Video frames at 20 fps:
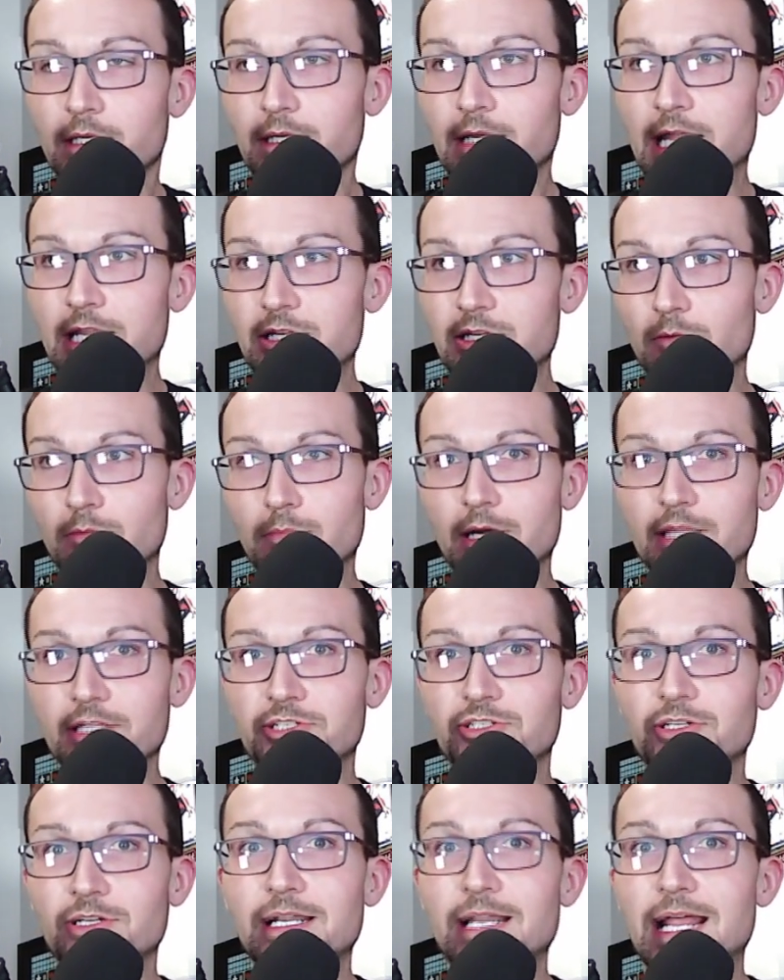and don't bother
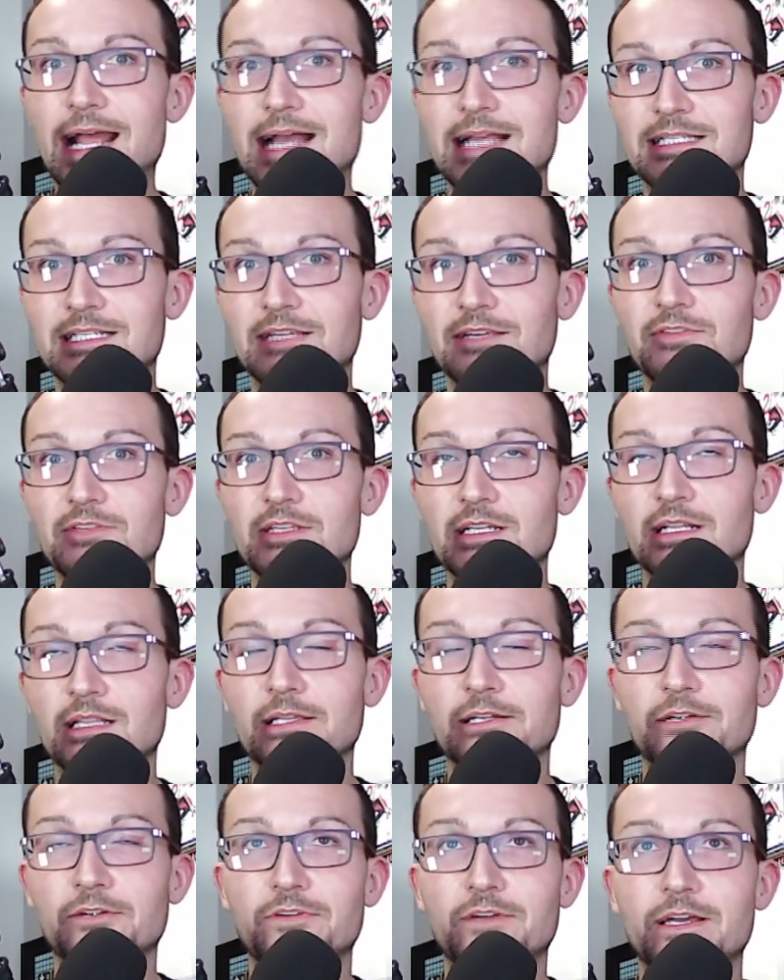trying to ask if you can
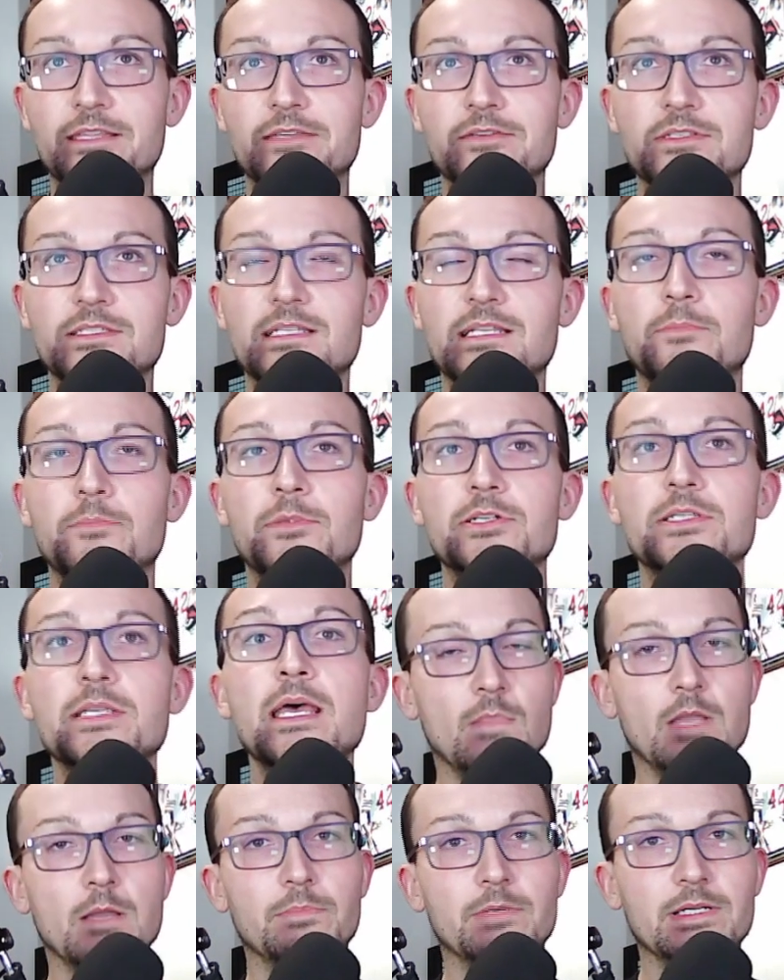clarify those numbers.
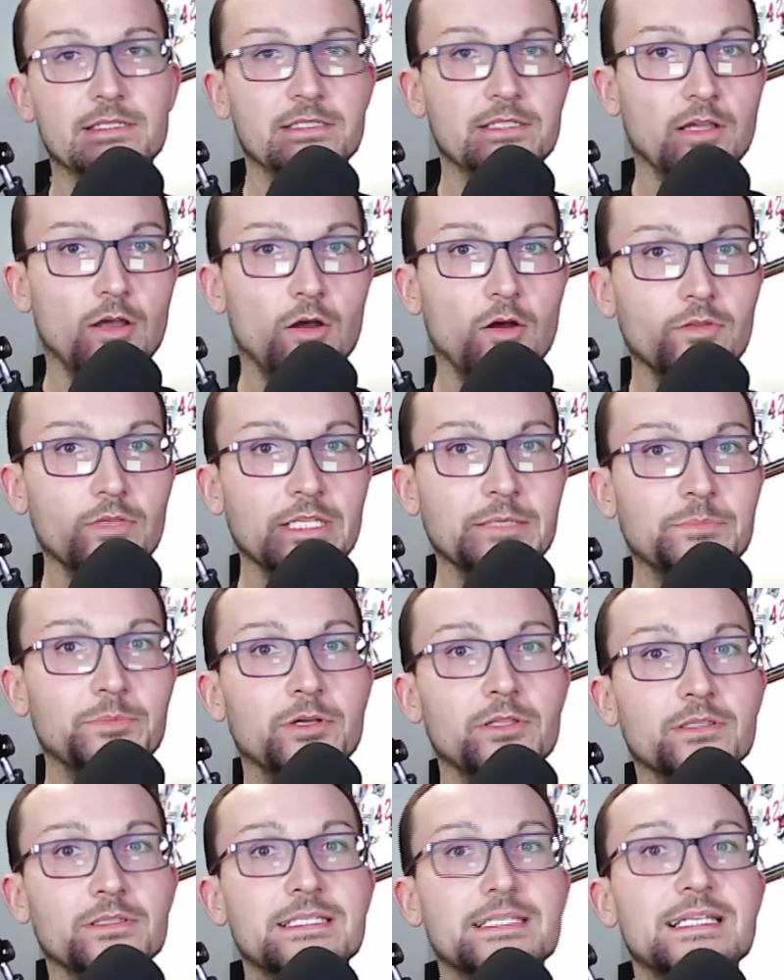But to only
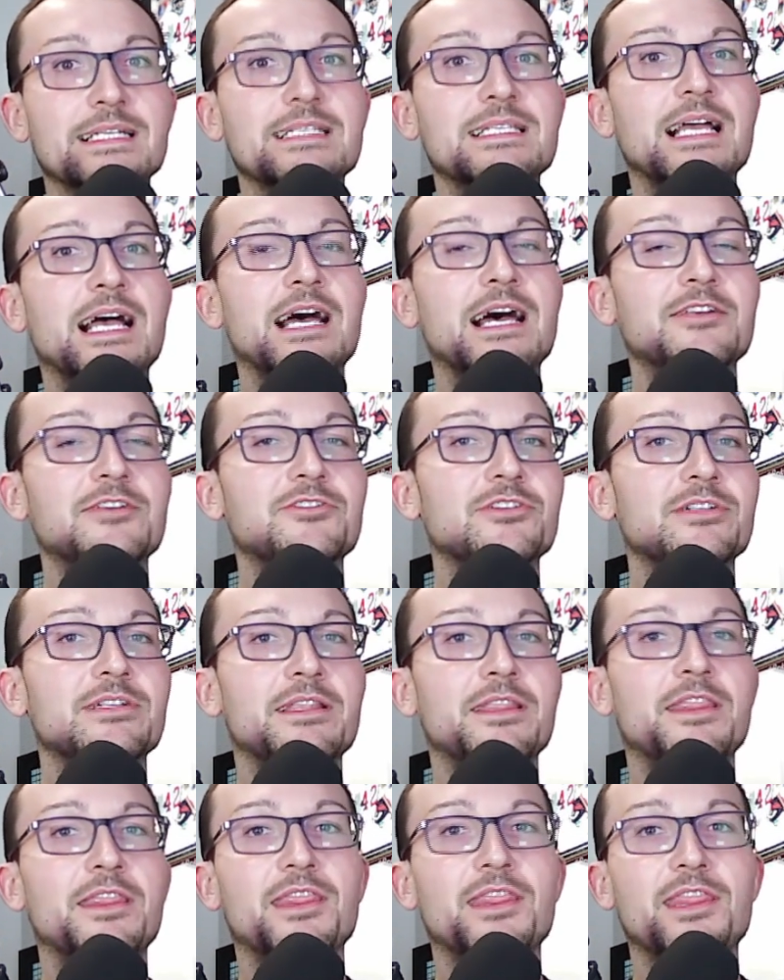pull 600,000
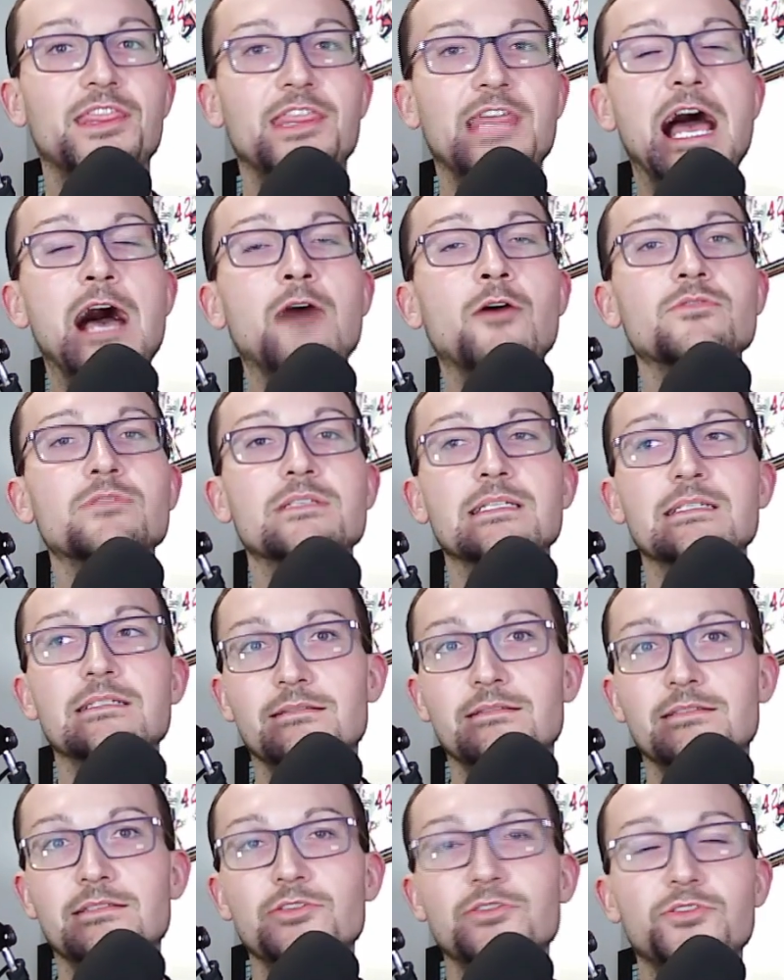
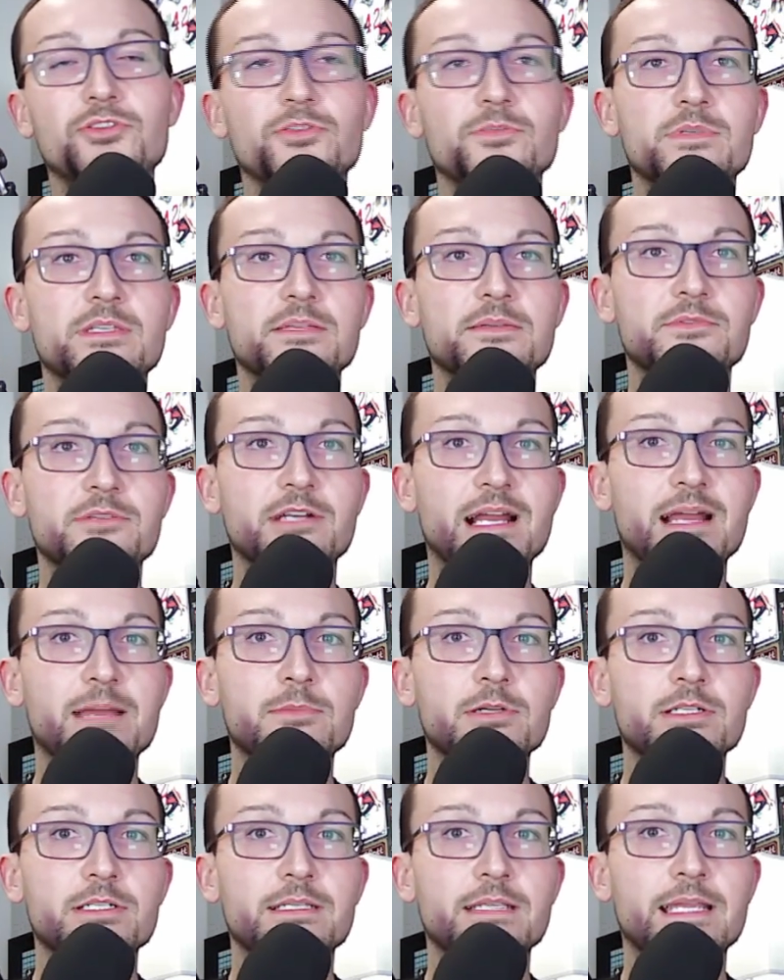YouTube
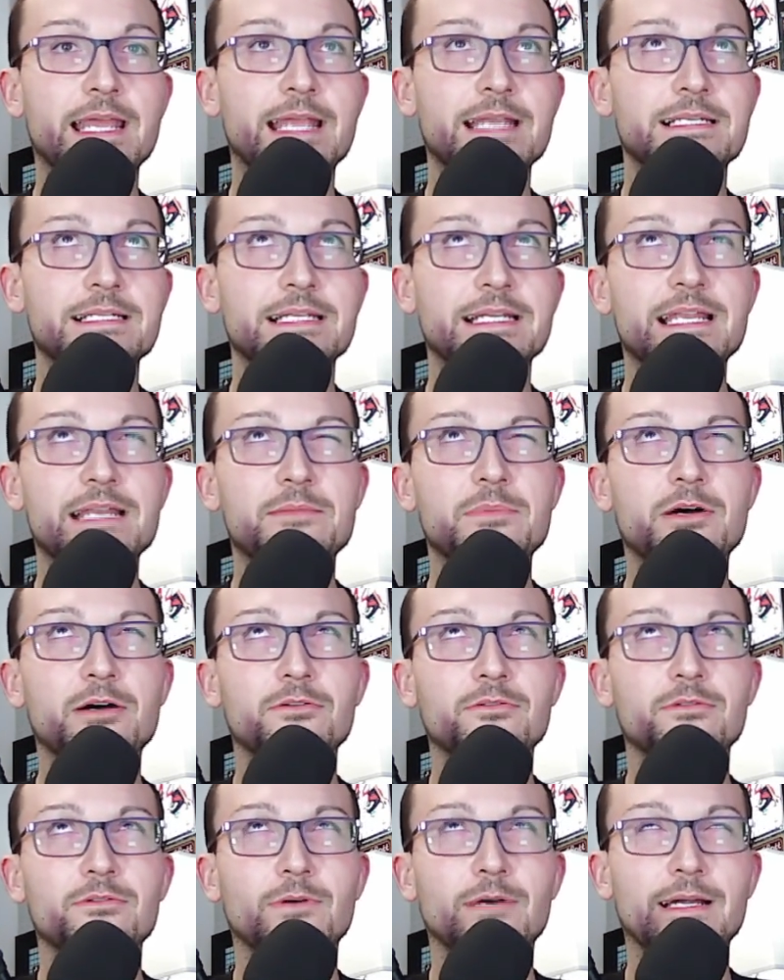subscribers and to get
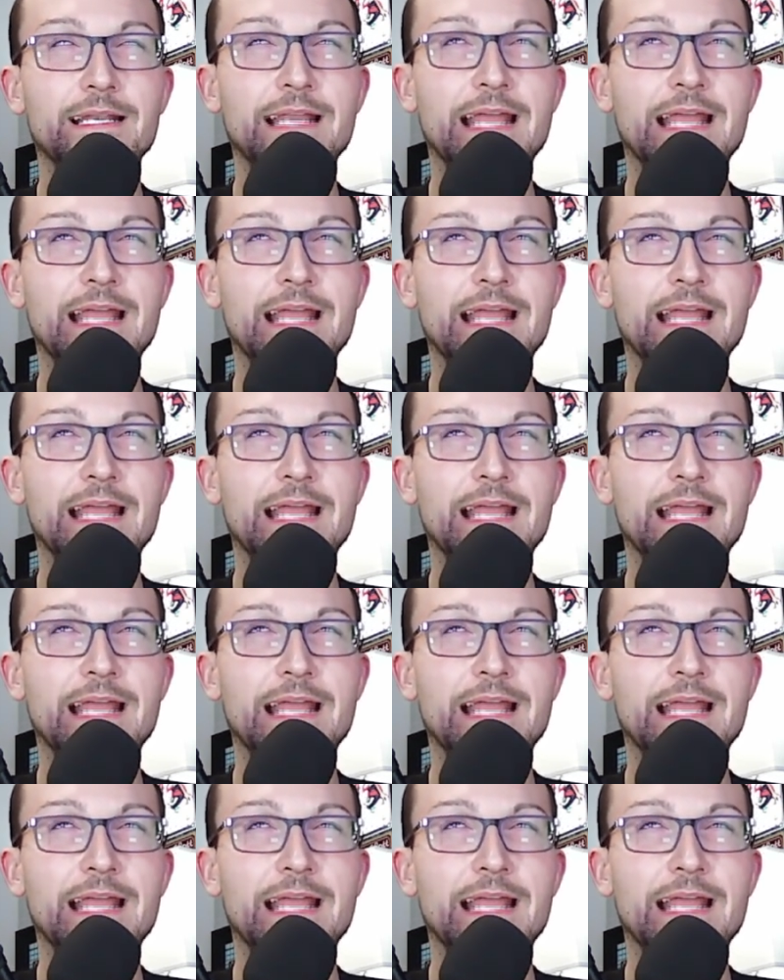about, what,